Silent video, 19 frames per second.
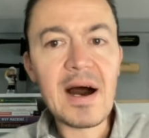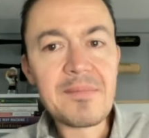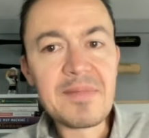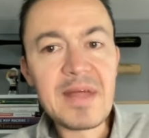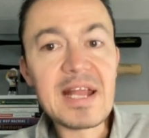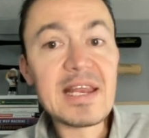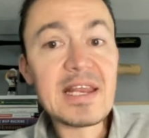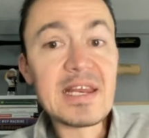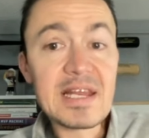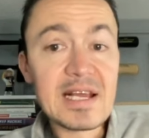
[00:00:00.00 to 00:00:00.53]

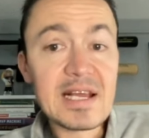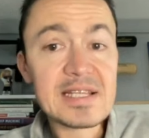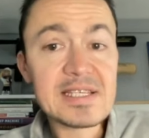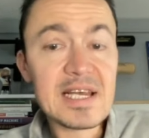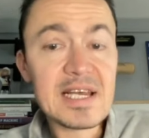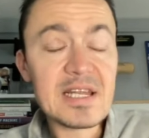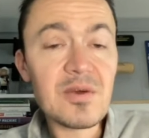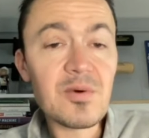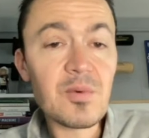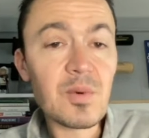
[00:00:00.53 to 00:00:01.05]
They need to
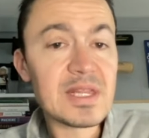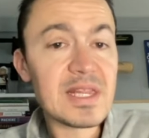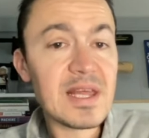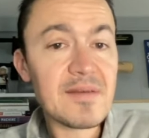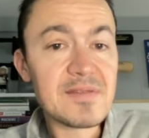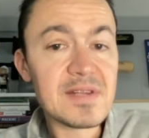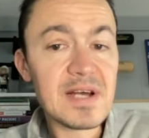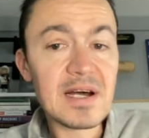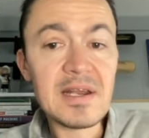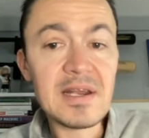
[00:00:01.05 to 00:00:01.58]
continue what
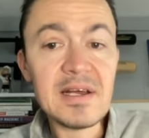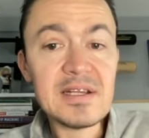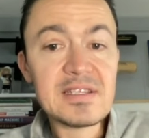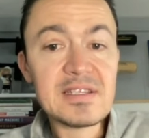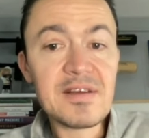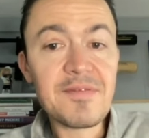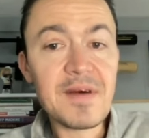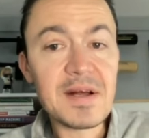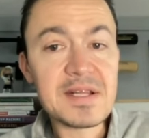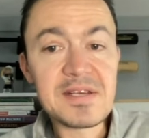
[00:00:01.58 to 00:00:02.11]
they've done
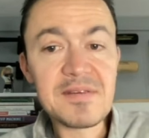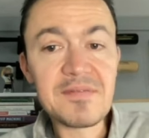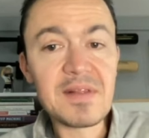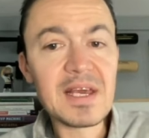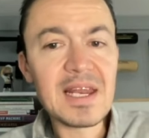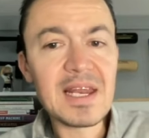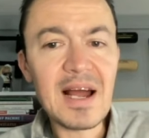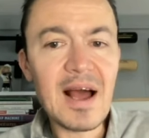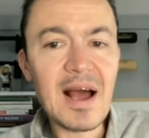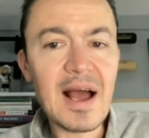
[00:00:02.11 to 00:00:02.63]

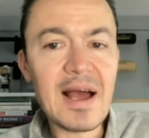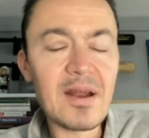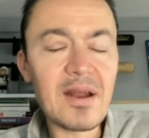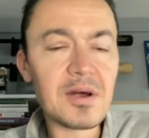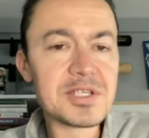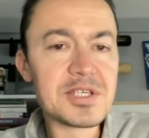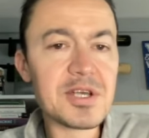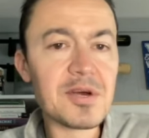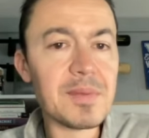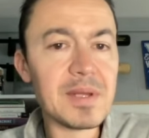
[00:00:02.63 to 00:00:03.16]
defensively. And I'd
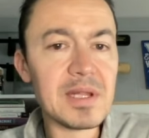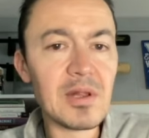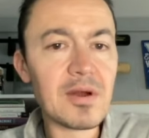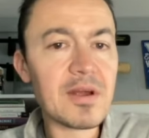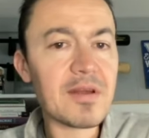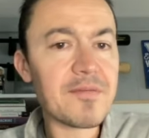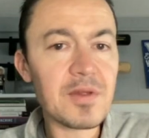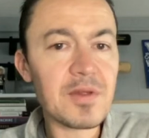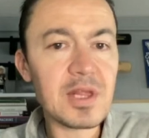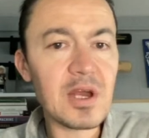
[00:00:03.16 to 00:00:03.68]
also be
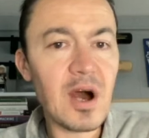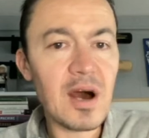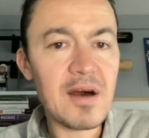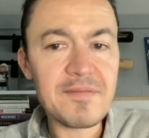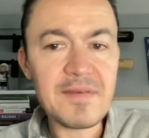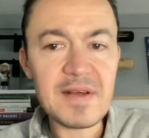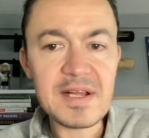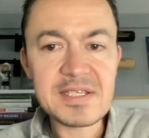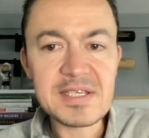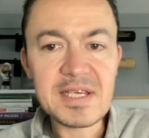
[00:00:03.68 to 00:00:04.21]
looking for the
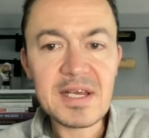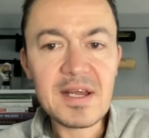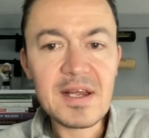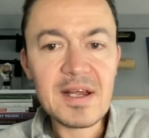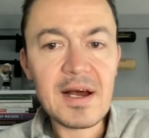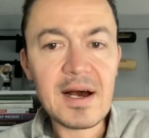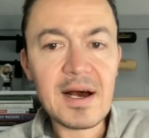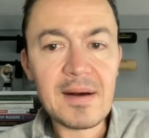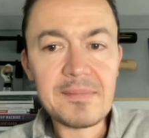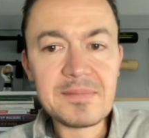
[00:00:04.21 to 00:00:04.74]
offense
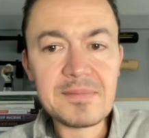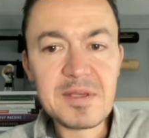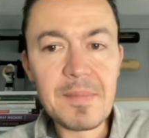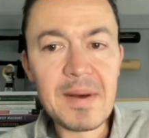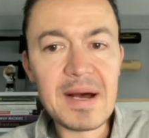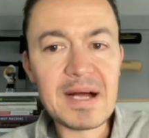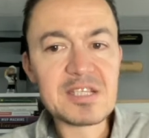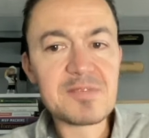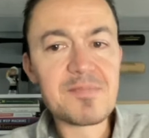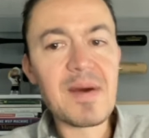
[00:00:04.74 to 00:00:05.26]
to
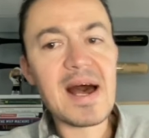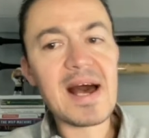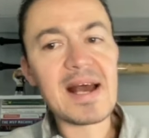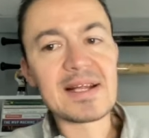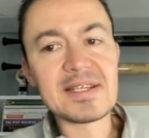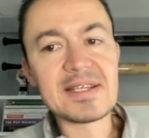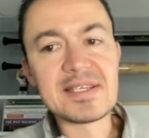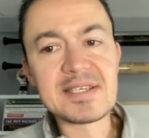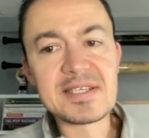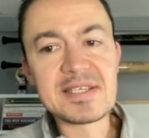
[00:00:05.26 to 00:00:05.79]
bounce back
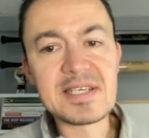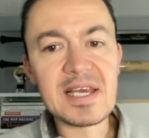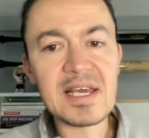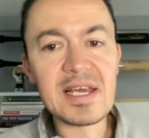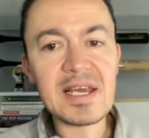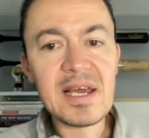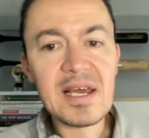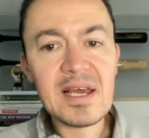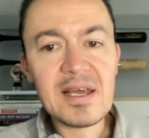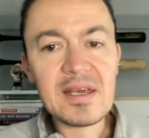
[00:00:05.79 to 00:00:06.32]
and to
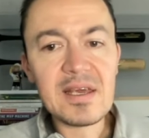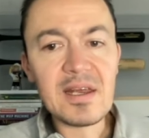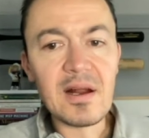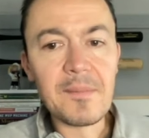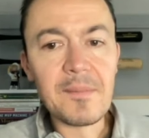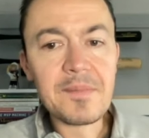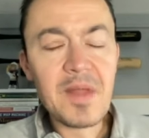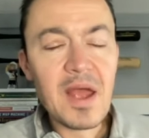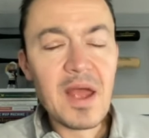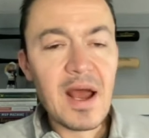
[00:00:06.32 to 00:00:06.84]
see, you
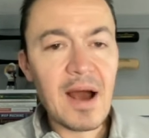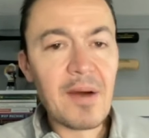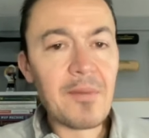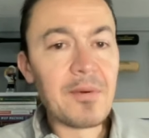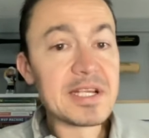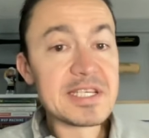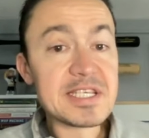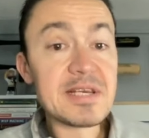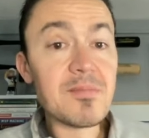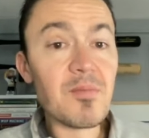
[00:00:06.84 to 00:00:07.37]
know, I want
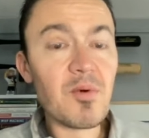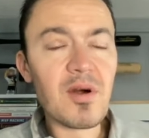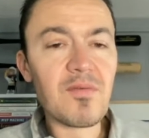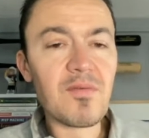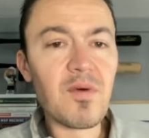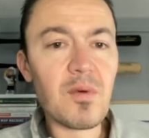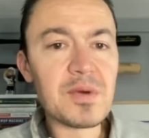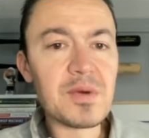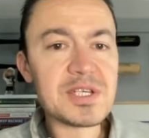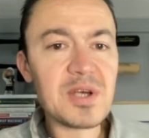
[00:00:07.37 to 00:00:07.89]
to see more of
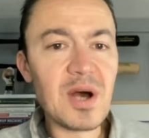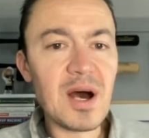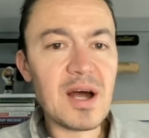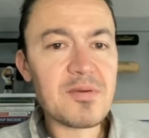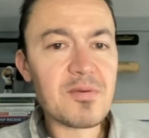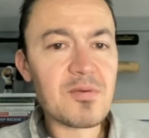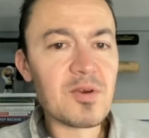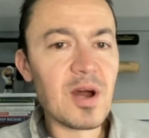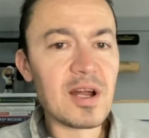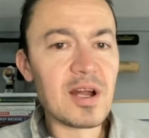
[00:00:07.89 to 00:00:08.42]
what we saw
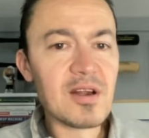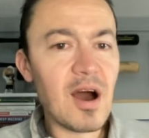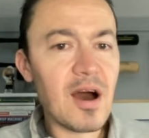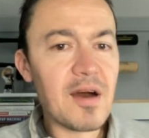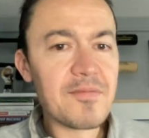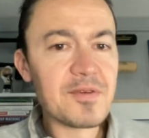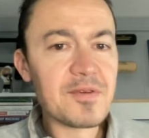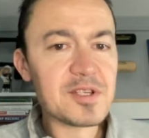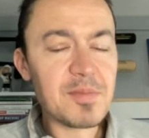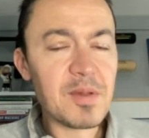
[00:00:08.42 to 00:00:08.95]
through
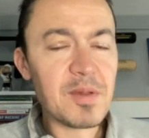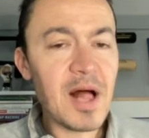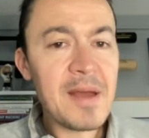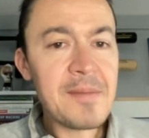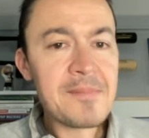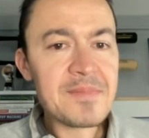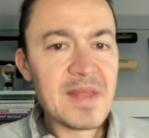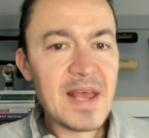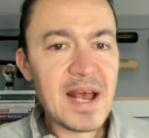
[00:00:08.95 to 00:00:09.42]
non-conference play.